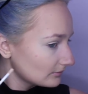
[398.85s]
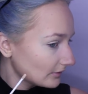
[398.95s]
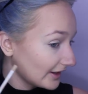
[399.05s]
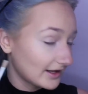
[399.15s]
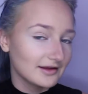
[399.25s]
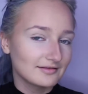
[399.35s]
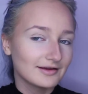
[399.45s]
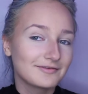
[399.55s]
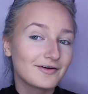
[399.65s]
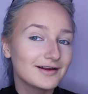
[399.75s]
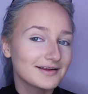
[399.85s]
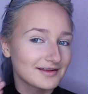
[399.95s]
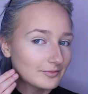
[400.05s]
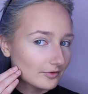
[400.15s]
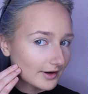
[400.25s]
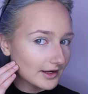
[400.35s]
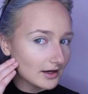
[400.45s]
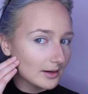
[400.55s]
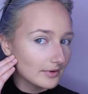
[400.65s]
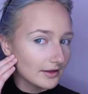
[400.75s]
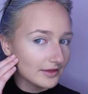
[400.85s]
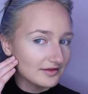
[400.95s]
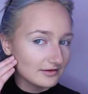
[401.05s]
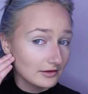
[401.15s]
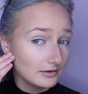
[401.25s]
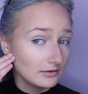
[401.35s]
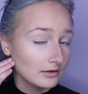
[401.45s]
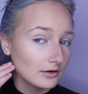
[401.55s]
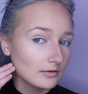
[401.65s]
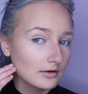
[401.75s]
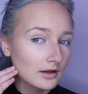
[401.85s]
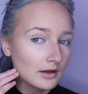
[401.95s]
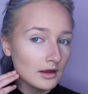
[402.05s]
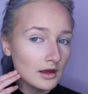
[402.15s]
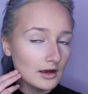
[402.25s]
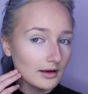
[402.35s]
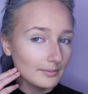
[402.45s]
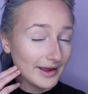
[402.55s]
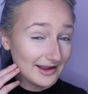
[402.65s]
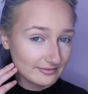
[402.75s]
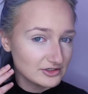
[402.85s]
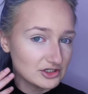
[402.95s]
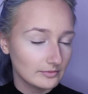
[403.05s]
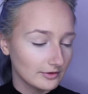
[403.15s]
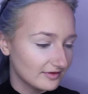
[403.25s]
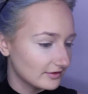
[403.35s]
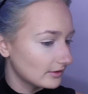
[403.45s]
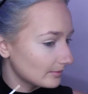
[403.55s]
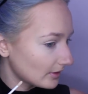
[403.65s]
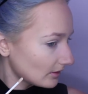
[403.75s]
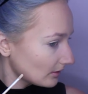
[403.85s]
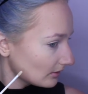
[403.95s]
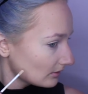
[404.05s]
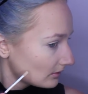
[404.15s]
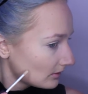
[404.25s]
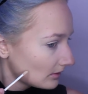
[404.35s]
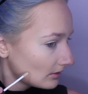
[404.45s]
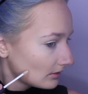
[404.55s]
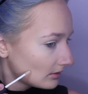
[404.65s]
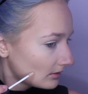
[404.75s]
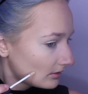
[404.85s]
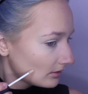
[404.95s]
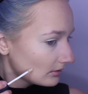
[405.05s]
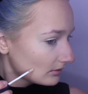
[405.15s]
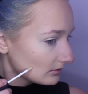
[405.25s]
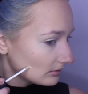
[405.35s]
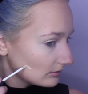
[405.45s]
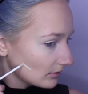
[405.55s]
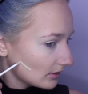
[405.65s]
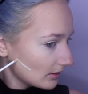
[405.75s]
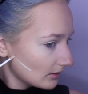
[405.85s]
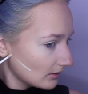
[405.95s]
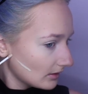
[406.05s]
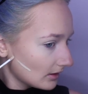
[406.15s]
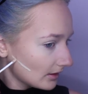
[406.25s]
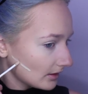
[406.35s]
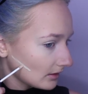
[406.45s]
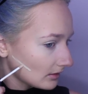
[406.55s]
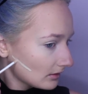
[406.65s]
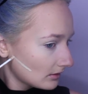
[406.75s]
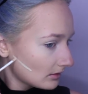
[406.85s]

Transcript: like for an example right here, I brought this a little low past my cheekbone, so I'm gonna draw a line